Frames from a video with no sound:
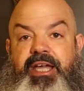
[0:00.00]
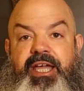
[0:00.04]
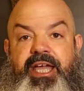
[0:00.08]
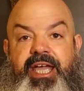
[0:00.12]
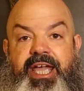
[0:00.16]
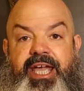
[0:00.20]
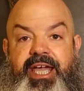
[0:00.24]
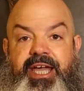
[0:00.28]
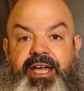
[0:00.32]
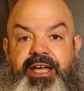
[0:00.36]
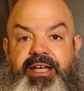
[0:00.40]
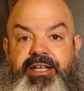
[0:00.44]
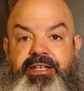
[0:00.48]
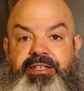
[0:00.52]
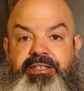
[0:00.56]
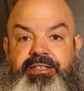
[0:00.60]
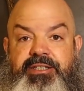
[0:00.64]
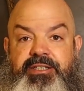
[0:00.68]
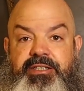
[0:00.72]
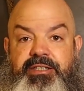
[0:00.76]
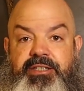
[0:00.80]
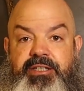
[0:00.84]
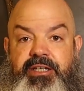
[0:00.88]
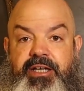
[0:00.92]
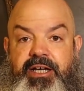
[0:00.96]
and
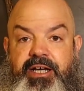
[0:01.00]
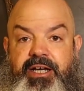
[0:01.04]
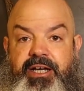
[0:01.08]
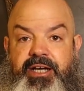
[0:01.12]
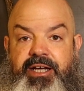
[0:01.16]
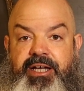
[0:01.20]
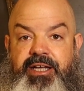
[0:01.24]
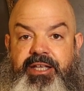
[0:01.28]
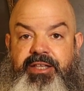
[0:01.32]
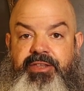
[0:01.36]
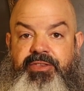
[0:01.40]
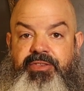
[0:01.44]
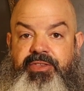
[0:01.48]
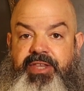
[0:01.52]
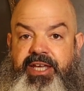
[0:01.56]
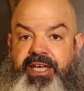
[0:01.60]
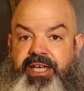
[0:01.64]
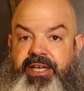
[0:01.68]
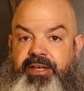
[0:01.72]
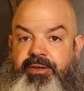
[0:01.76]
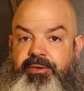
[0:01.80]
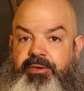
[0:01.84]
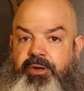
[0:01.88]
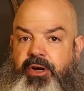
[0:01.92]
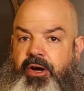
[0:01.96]

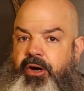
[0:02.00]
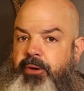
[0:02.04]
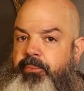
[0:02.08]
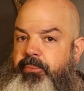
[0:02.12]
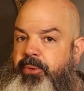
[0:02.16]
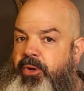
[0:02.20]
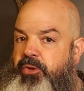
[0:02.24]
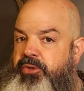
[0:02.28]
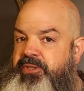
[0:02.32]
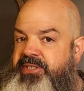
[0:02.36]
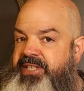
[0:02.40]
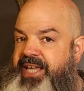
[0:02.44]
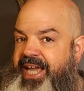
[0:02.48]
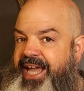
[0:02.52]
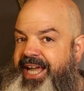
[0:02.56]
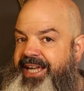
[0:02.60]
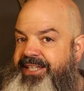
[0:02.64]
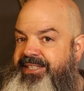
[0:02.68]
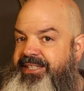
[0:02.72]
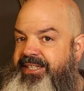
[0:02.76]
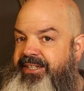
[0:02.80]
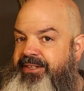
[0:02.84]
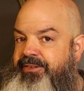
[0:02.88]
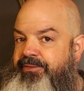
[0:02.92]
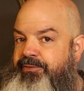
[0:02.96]
they are most
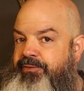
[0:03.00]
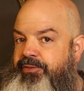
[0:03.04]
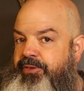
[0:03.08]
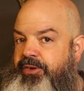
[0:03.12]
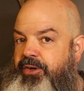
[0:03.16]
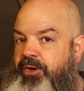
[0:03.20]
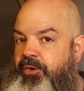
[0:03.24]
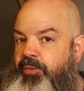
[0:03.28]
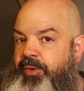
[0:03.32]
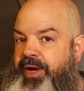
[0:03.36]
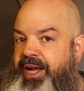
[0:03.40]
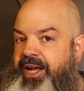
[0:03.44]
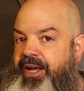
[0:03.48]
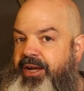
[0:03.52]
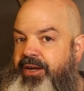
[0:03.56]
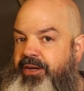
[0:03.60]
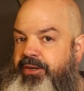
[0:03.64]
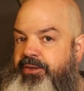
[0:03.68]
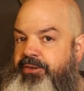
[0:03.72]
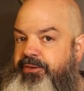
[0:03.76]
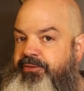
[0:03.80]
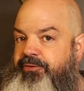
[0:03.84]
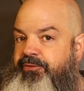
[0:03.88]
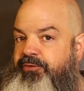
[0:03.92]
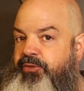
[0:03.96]
active
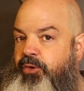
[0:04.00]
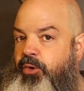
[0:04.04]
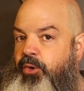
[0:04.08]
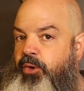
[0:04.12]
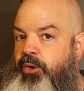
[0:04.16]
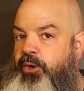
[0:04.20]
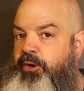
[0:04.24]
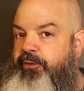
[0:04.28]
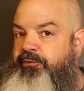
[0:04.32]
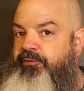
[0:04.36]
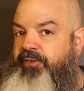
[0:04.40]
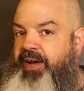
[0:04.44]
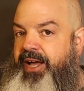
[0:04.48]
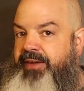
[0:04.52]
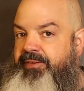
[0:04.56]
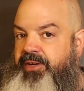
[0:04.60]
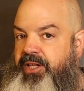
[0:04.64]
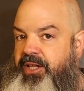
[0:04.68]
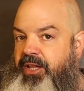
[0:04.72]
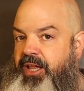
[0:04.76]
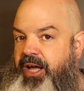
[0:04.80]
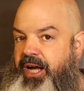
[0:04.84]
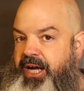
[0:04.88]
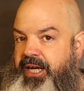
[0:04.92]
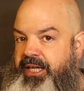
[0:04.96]
around 4 or 5
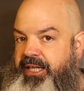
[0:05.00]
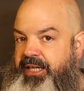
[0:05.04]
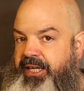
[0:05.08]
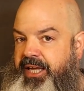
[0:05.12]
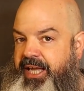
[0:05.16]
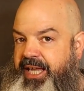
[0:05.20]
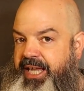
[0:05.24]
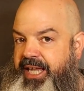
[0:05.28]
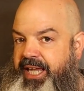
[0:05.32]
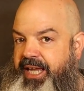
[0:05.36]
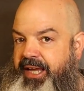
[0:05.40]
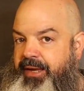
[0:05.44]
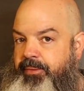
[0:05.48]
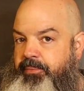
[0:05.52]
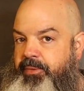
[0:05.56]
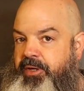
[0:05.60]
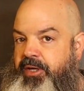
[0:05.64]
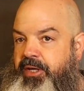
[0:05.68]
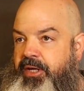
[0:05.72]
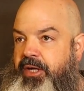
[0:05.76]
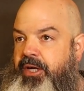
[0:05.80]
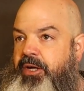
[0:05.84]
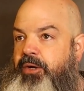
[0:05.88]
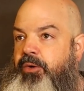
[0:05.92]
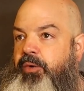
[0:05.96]
o'clock a.m.
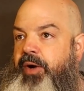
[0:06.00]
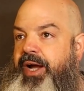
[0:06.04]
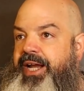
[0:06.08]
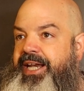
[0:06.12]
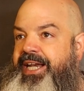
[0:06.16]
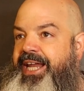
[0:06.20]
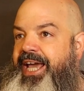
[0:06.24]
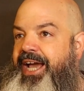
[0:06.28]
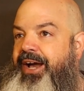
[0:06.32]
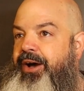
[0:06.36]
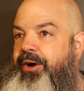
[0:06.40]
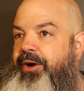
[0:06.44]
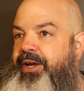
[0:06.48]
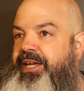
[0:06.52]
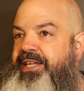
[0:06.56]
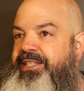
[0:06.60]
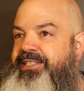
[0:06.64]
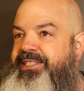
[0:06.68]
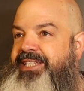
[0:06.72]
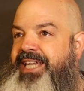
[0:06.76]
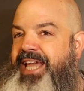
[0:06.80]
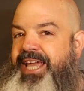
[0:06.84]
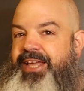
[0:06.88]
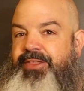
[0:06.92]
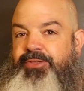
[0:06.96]
Right now
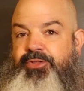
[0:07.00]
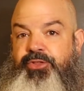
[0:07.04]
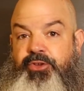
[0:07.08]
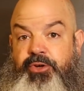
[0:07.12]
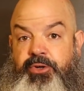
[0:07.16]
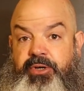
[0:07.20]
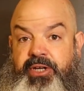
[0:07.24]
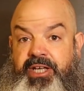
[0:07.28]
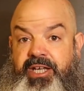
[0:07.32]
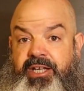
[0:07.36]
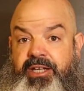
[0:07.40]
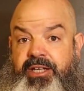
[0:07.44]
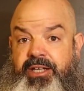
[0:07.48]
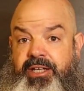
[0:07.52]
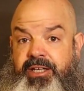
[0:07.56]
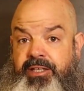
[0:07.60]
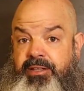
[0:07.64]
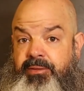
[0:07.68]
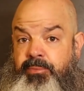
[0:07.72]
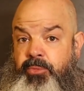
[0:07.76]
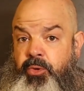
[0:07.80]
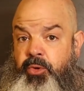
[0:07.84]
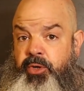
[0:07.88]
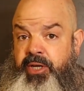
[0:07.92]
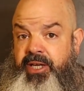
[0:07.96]
it's 8:30 in
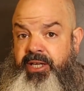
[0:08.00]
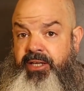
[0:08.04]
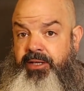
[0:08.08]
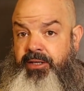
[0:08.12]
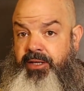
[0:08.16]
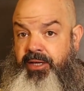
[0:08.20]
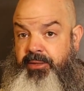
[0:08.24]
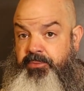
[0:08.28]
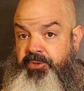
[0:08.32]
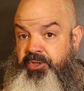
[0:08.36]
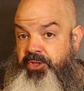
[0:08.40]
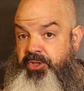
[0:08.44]
the morning. I'm